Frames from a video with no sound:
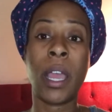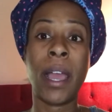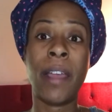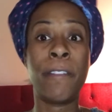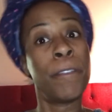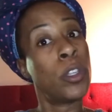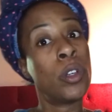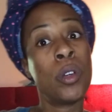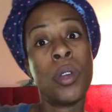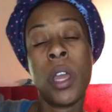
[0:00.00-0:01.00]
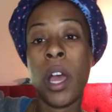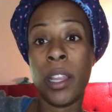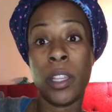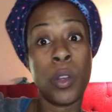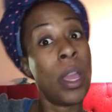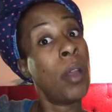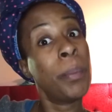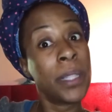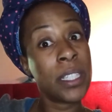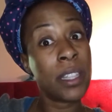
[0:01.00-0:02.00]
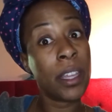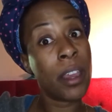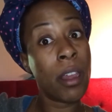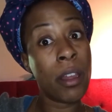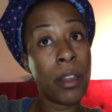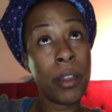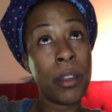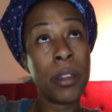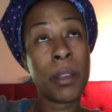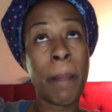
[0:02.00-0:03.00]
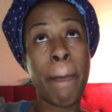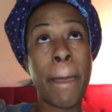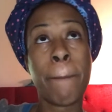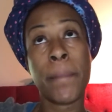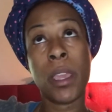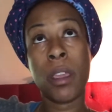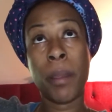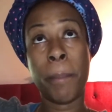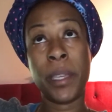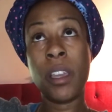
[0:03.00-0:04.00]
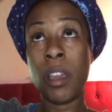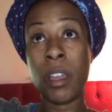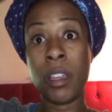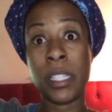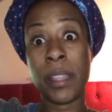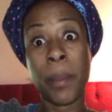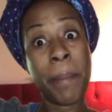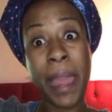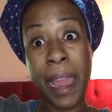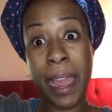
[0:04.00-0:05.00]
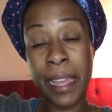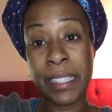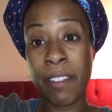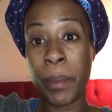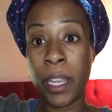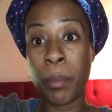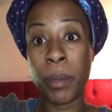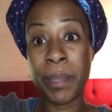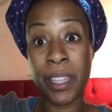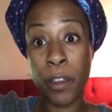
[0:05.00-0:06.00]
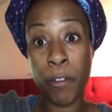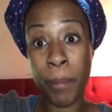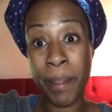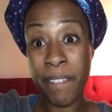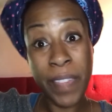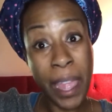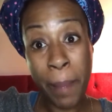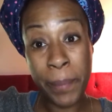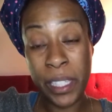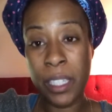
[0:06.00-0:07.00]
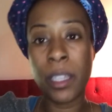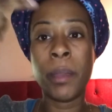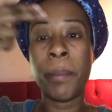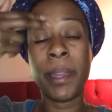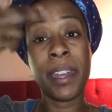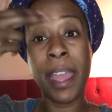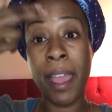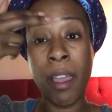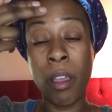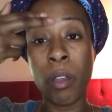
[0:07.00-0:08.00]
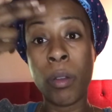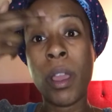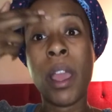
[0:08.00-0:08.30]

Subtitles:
I feel a little helpless there because in the past I've been able to be there for my family, but now